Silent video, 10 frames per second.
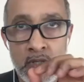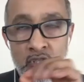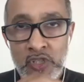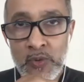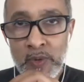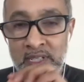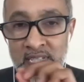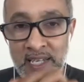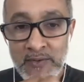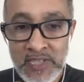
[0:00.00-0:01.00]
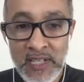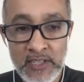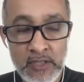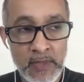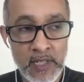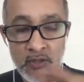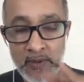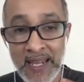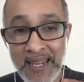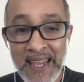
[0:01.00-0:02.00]
so it sounds like to me. So, in
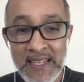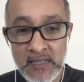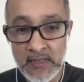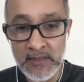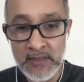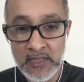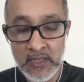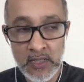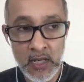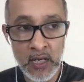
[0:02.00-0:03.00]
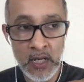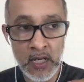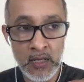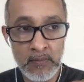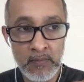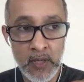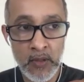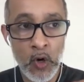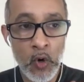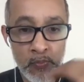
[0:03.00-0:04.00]
in essence, um, the
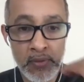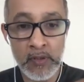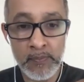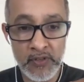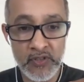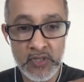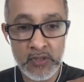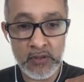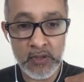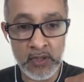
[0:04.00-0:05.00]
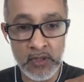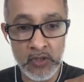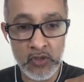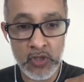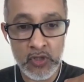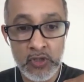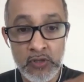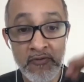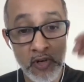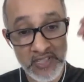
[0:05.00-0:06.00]
whole purpose is
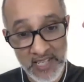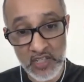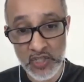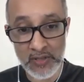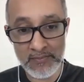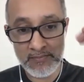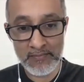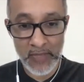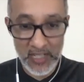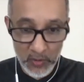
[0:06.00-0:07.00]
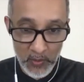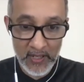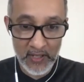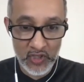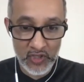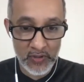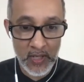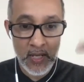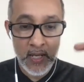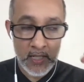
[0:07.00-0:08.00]
for ascension. That's what we're here to do
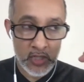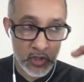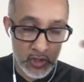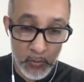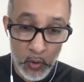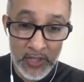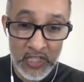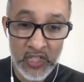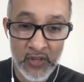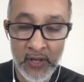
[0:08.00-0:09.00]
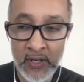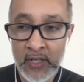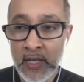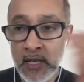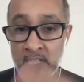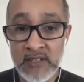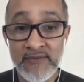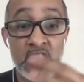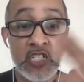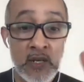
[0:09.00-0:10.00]
to support yeah. each other
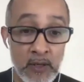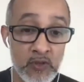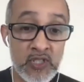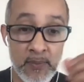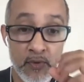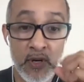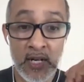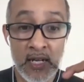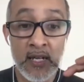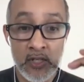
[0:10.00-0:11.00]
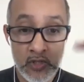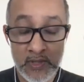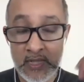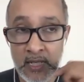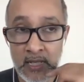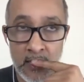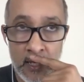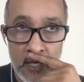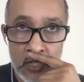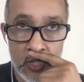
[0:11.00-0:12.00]
individually or separately to ascend.
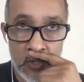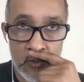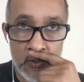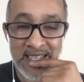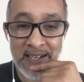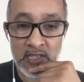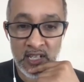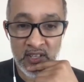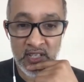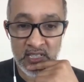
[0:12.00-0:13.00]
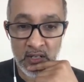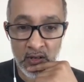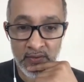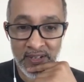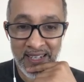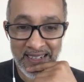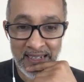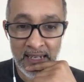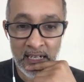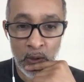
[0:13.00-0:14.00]
So mm-hmm. sounds like there's a lot of
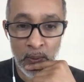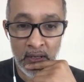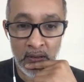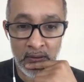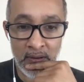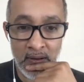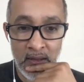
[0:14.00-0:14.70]
healing going on